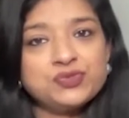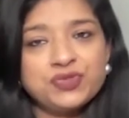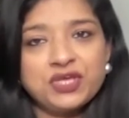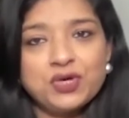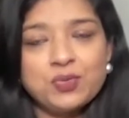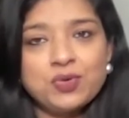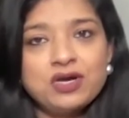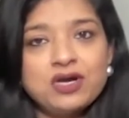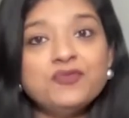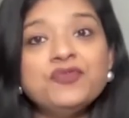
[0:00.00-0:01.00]
to think
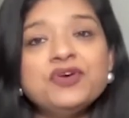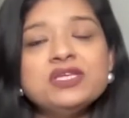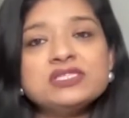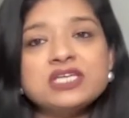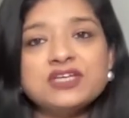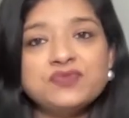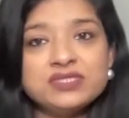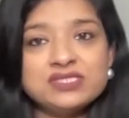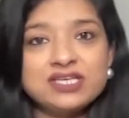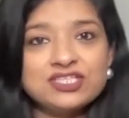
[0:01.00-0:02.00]
over. A very insightful
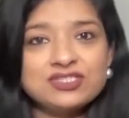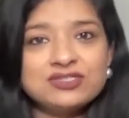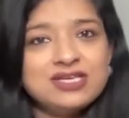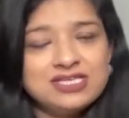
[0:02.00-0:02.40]
discussion.